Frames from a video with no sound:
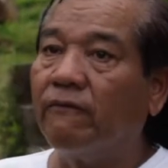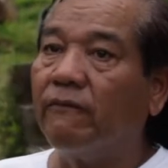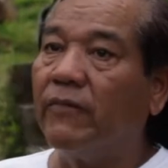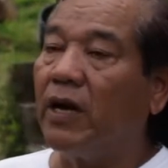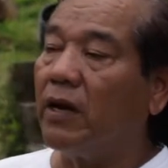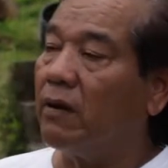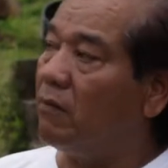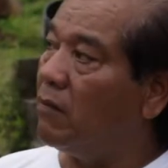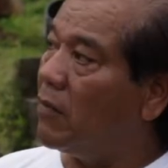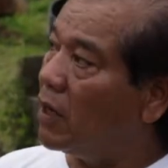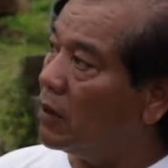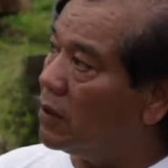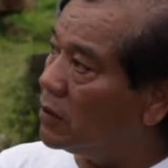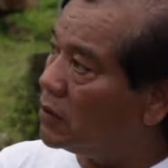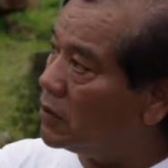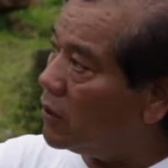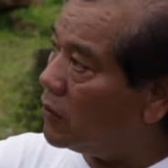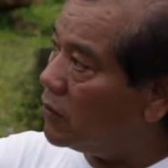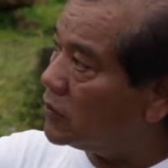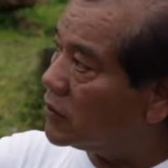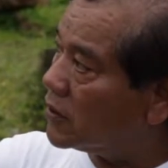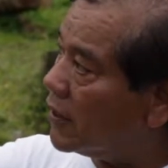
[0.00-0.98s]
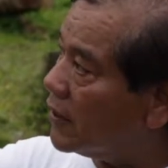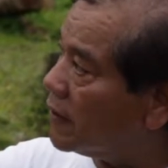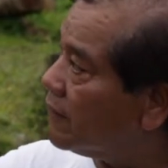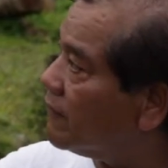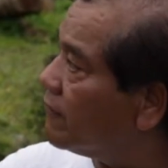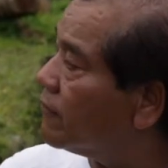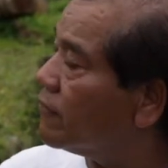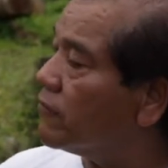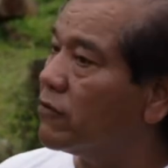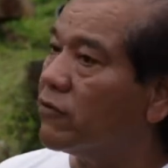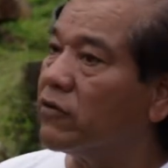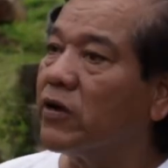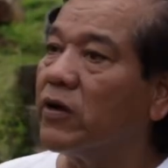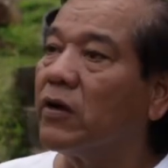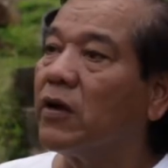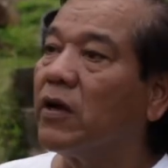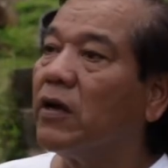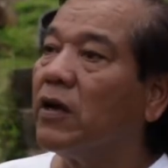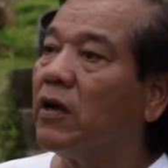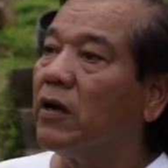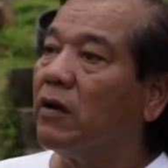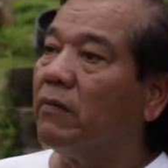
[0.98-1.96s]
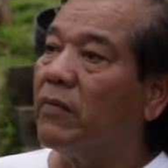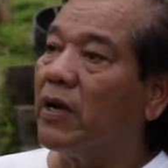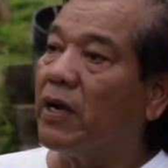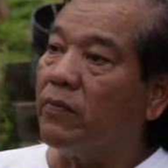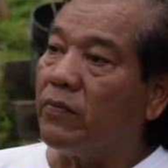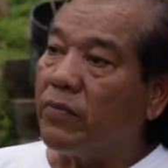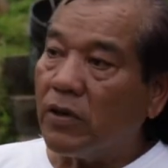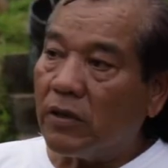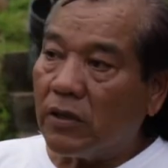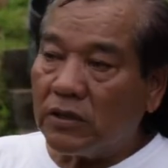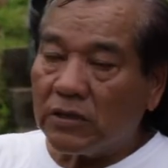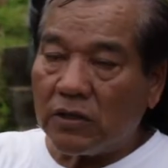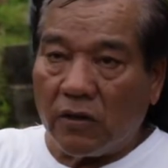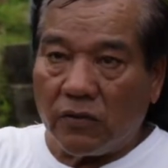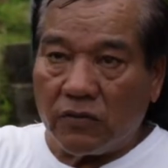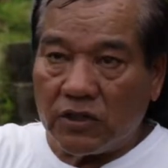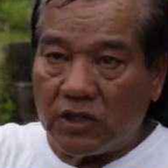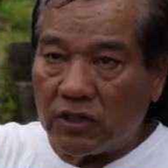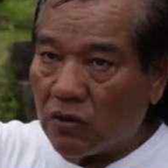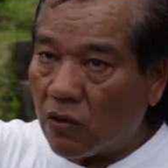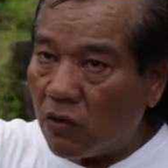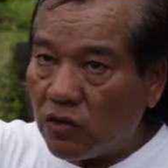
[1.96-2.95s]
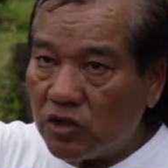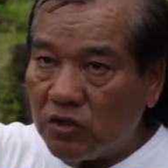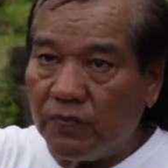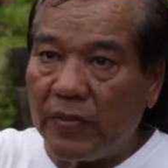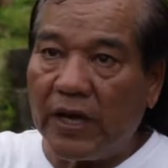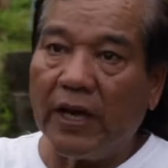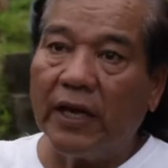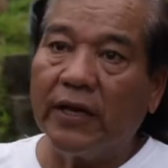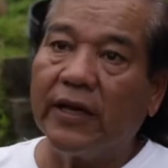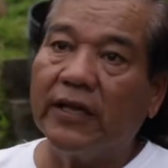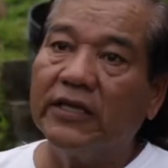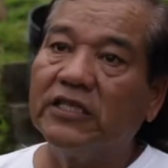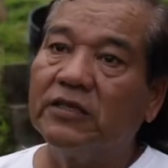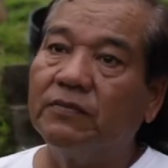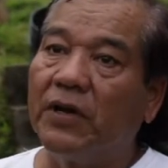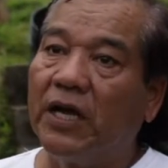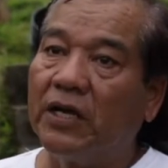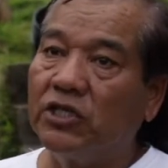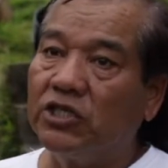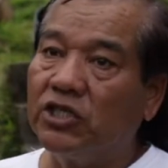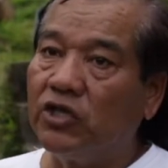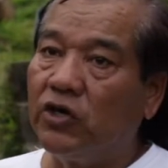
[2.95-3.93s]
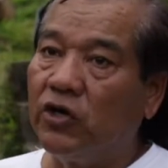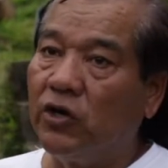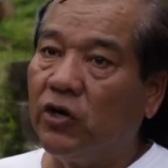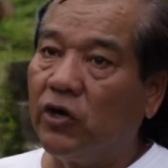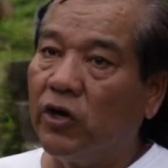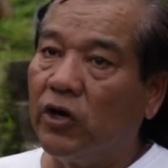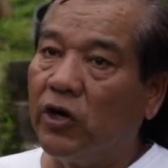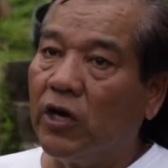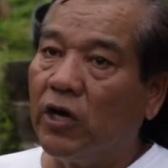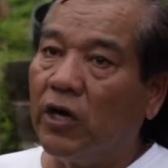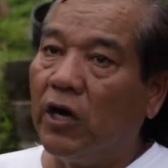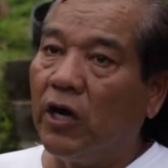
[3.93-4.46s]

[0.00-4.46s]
My mother's house get through, my brother's house close by get smashed down.